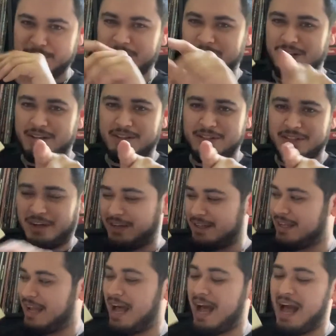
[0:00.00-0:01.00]
Sorry,
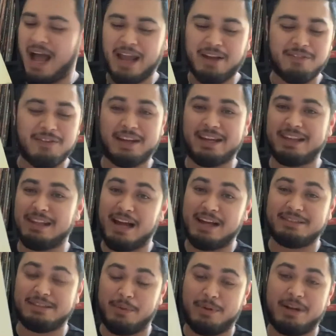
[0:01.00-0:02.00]
I fucking lost
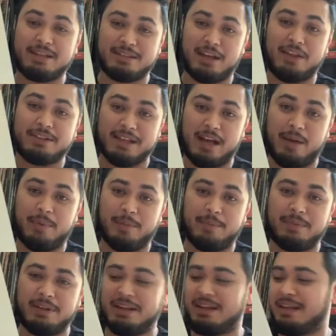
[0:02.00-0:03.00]
it when I saw this album.
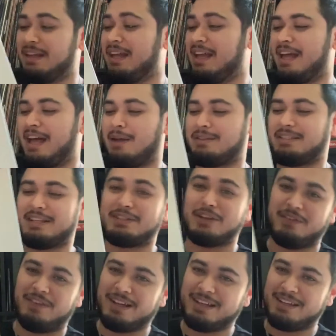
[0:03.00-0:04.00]
I was like so
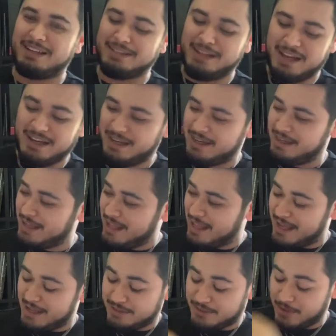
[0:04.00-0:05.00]
fucking excited
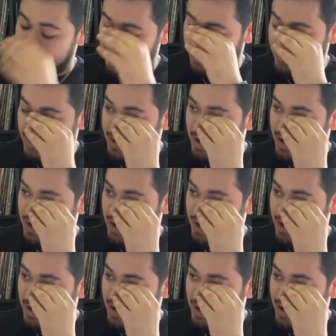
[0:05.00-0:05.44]
and so happy that I